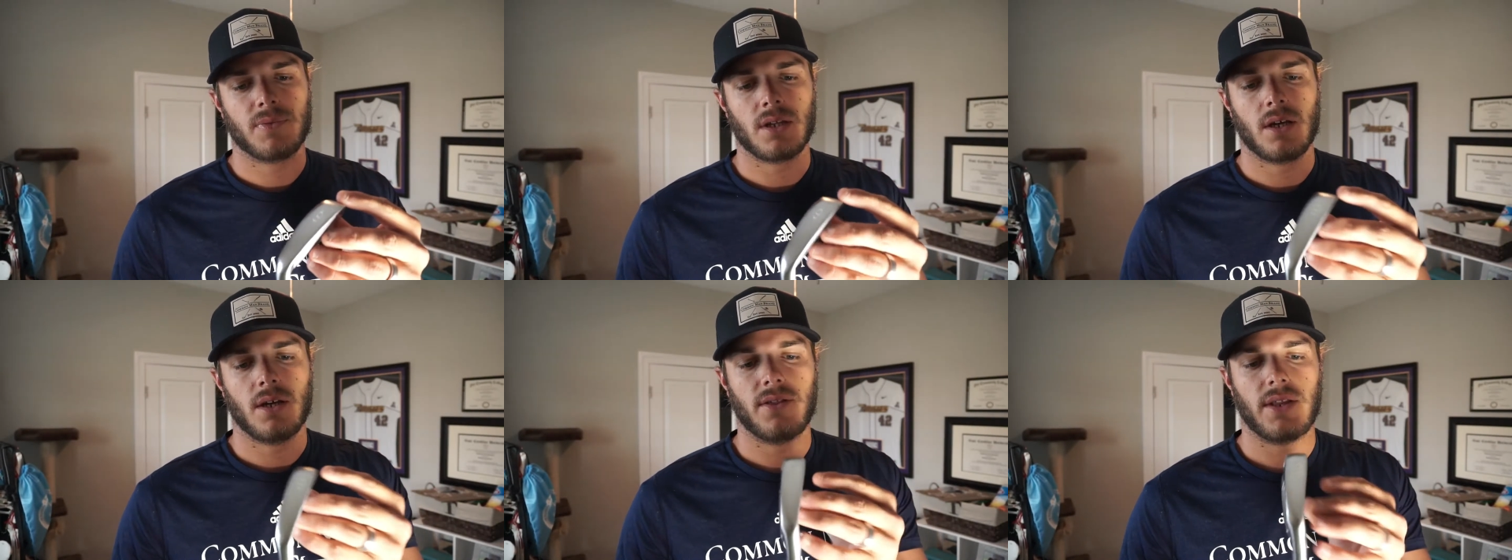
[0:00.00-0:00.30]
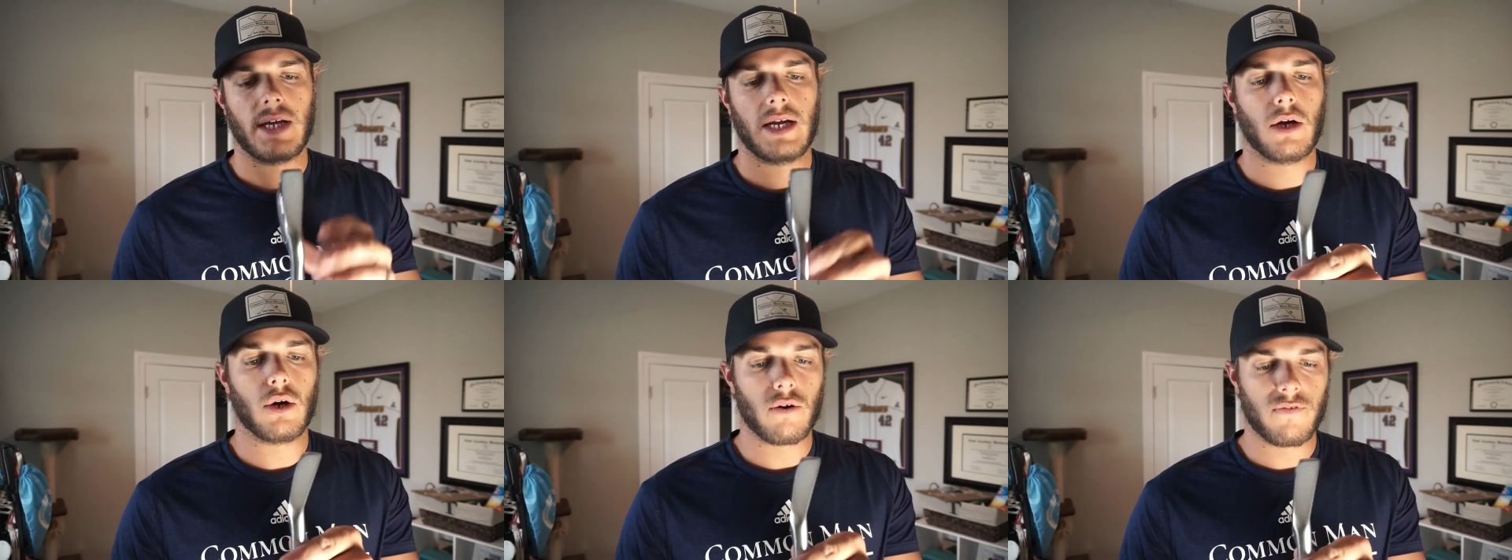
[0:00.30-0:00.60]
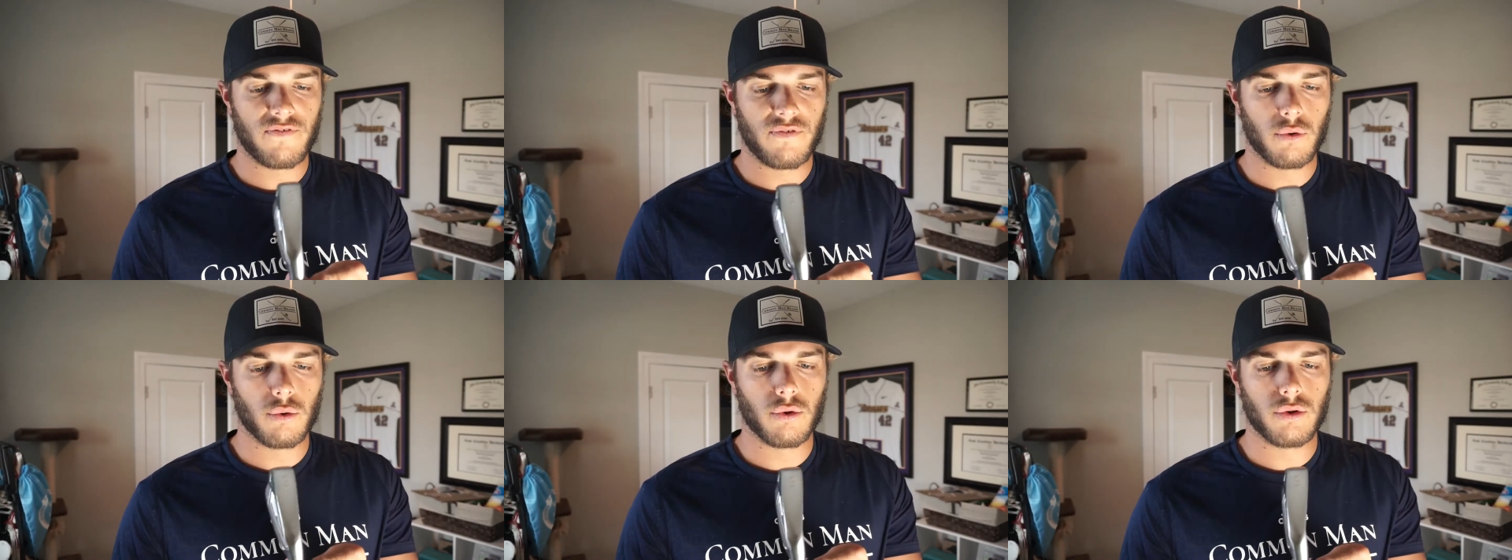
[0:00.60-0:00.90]
They are
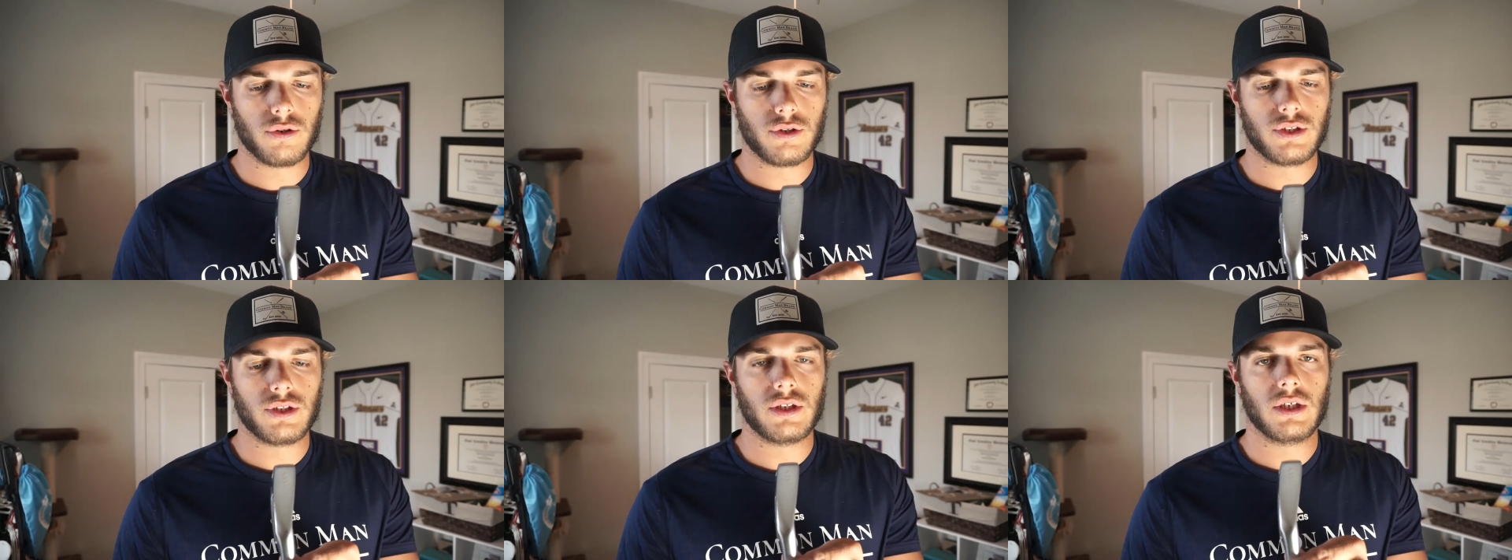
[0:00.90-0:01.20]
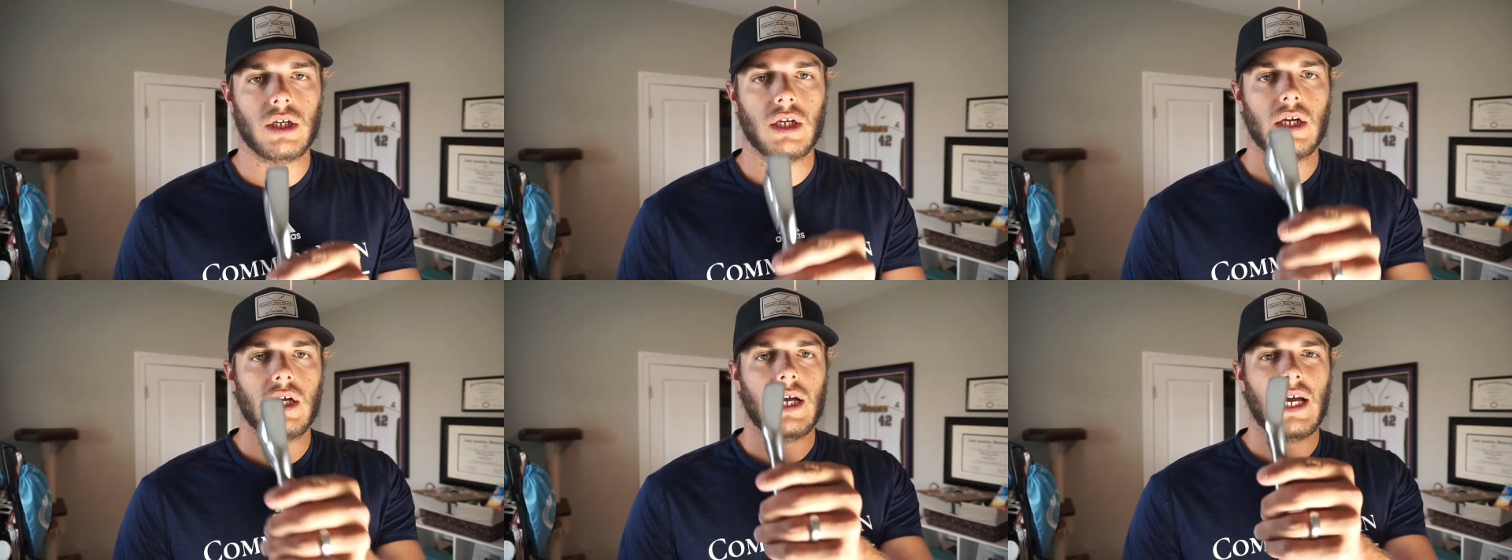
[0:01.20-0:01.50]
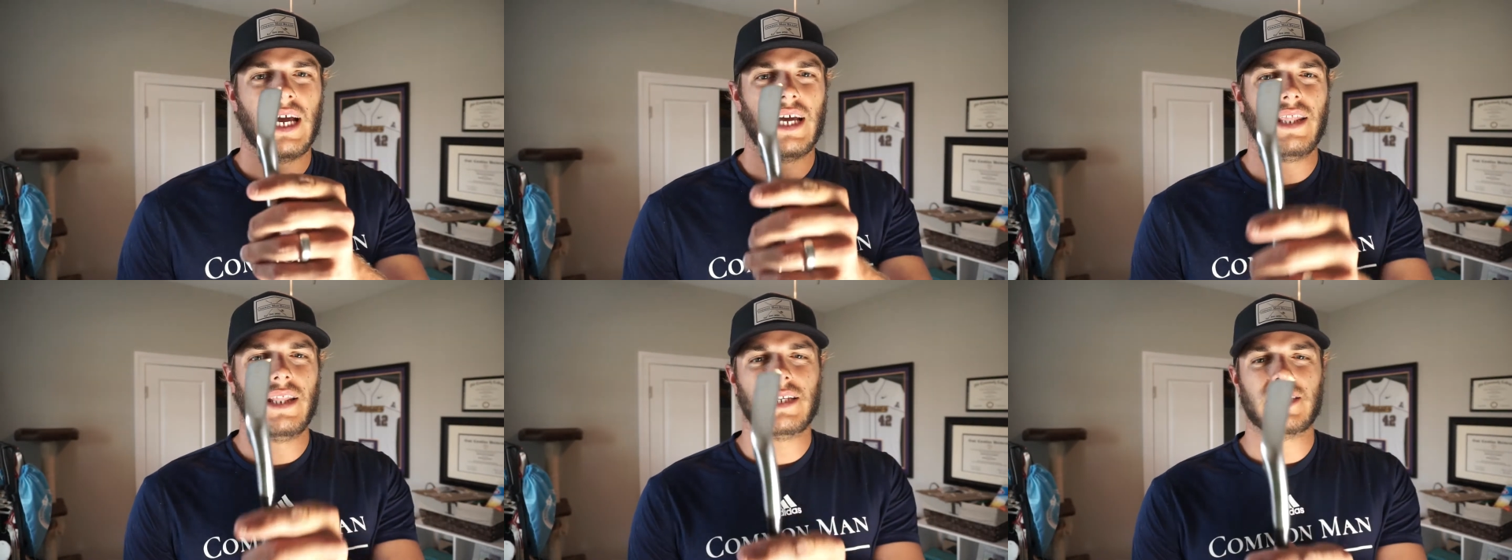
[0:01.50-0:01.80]
forged,
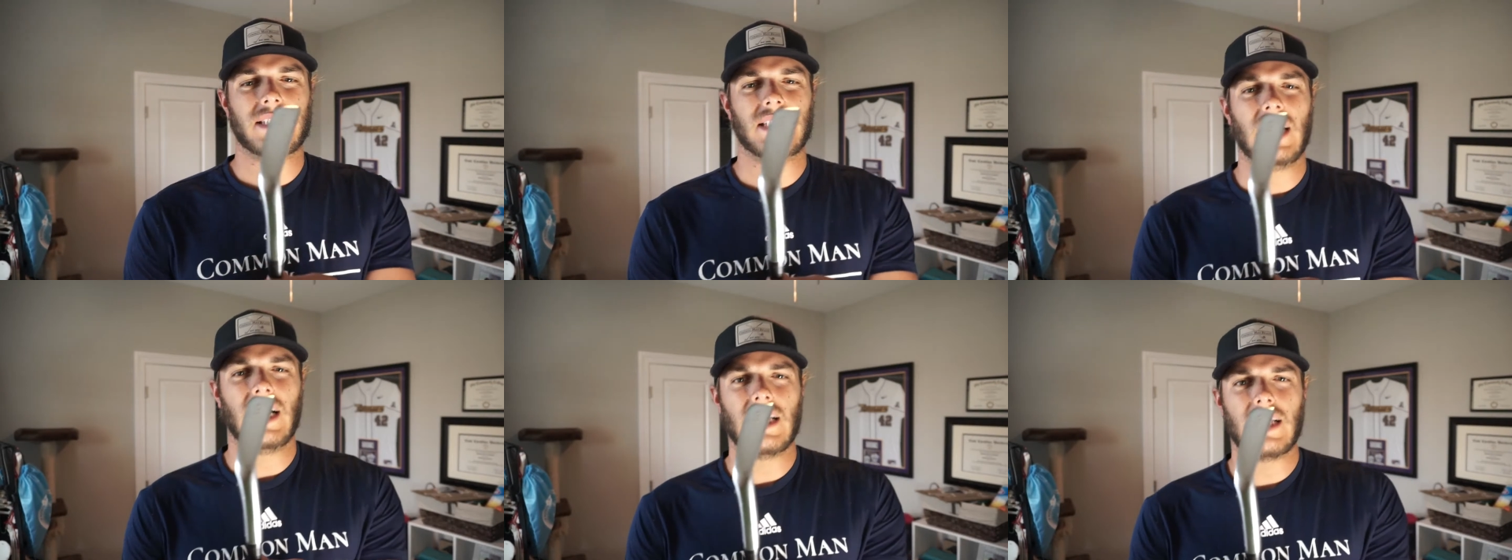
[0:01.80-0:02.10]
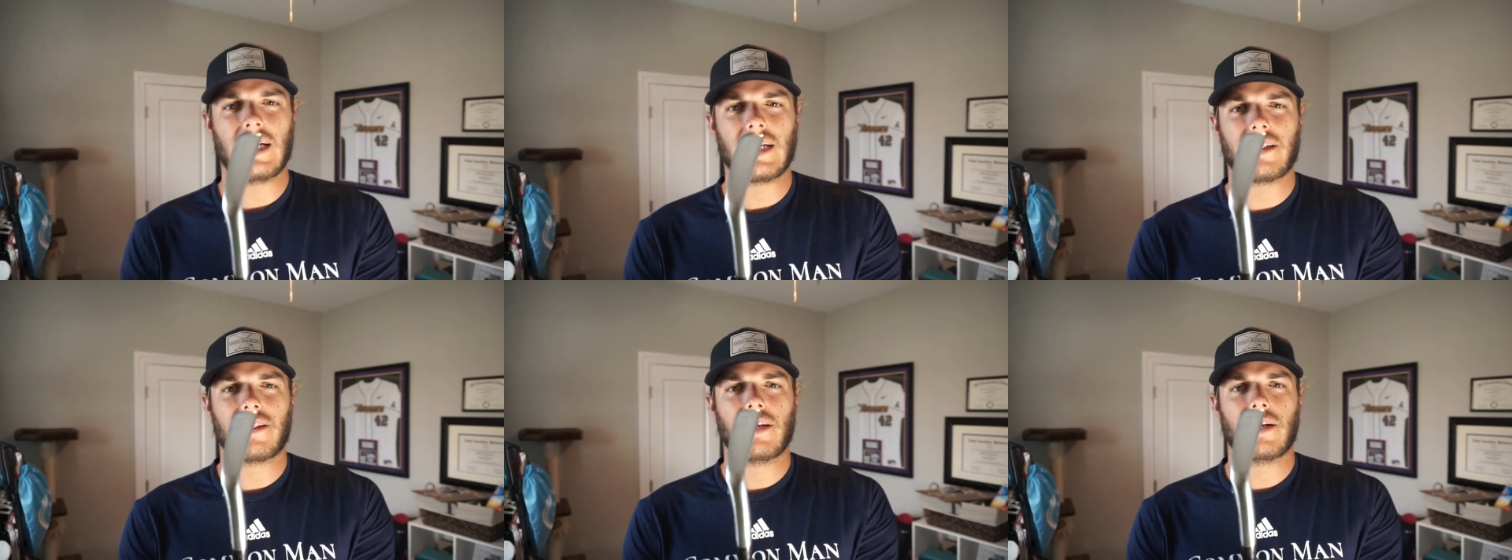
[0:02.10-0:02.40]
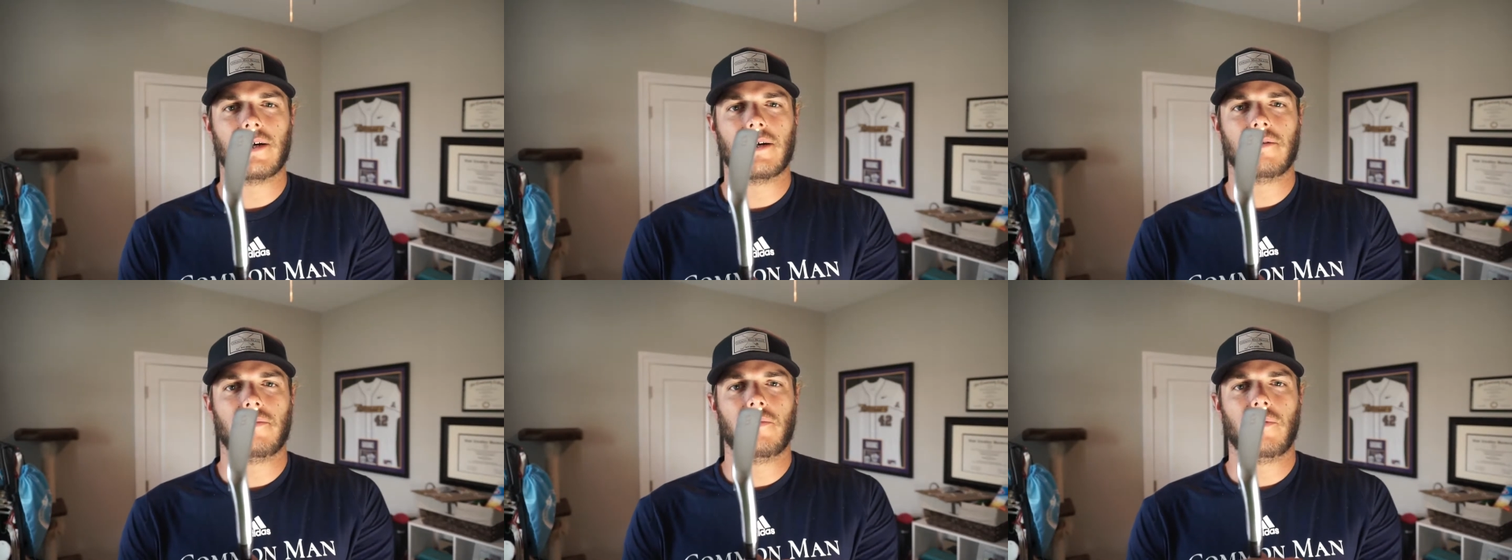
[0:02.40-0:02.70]
and it's not like
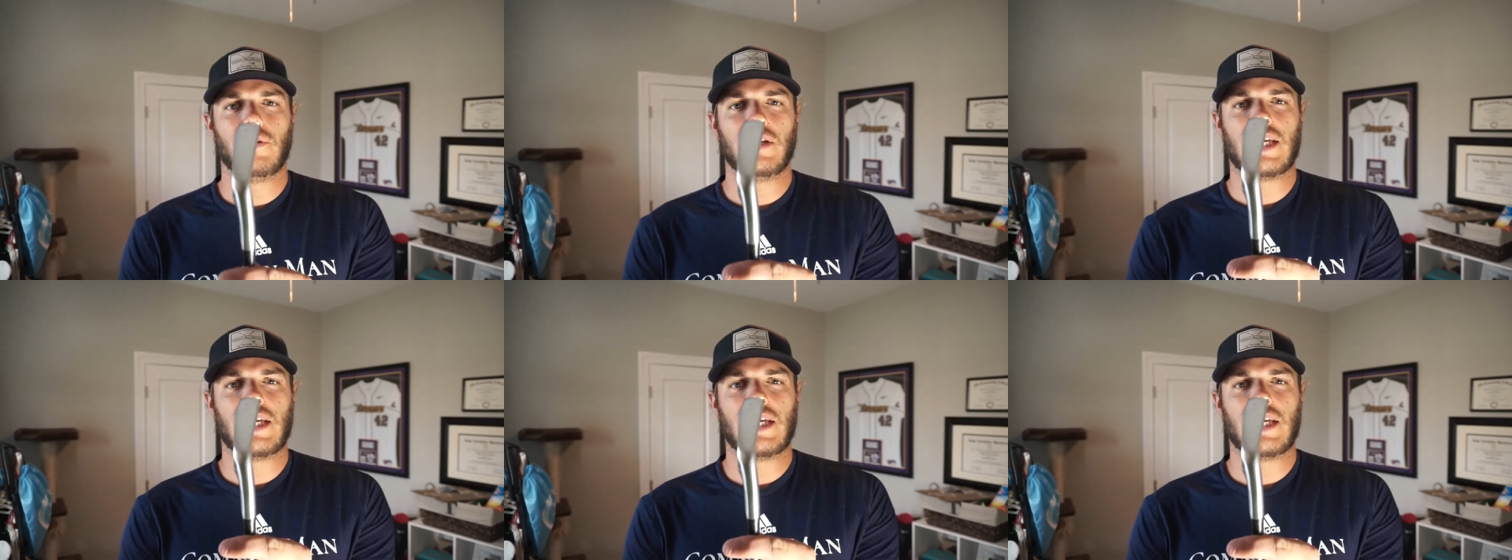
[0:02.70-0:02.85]
they're